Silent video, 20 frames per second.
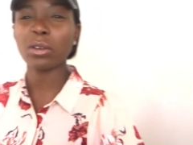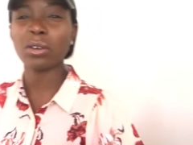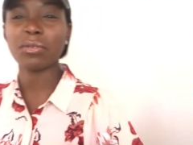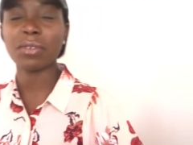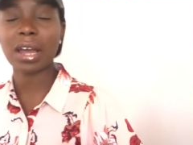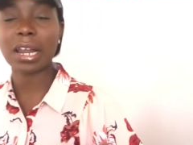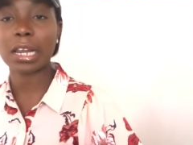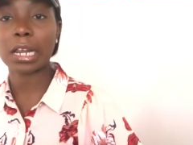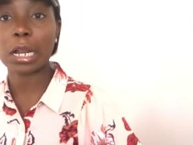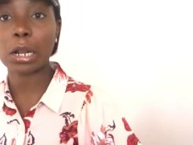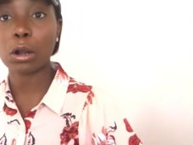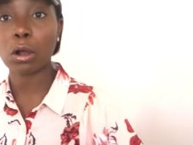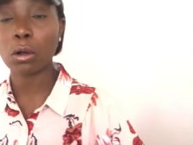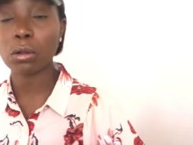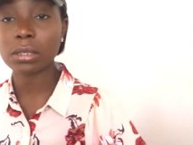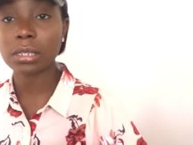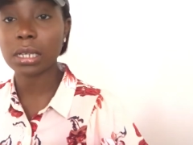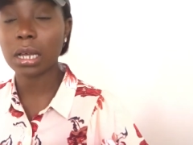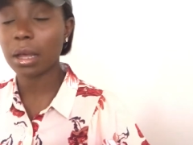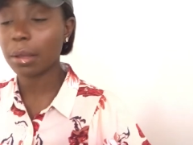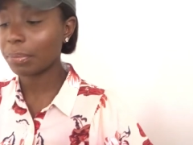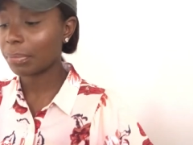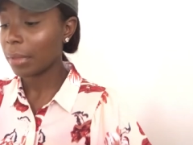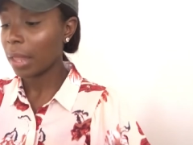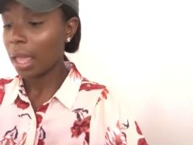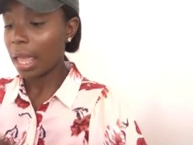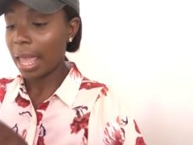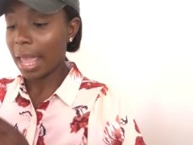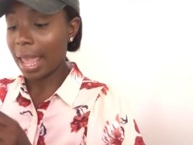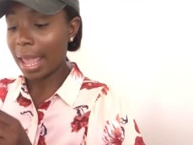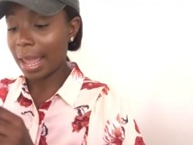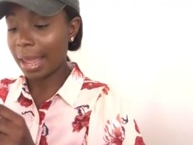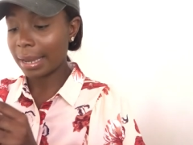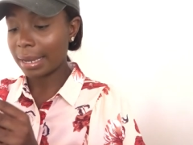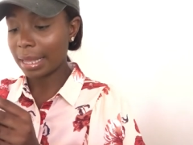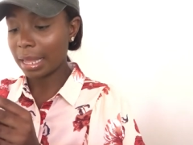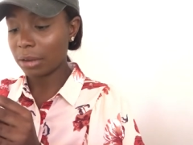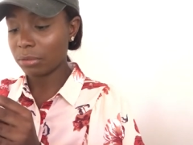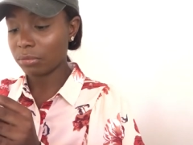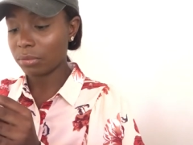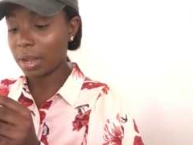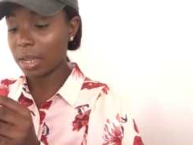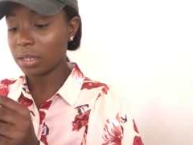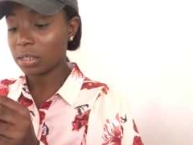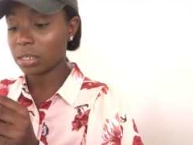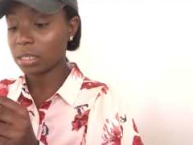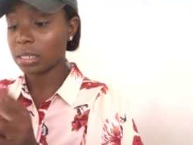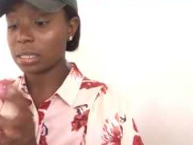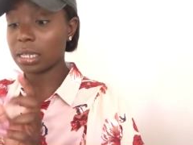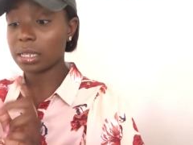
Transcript: You can find it at Ulta, and it ranges,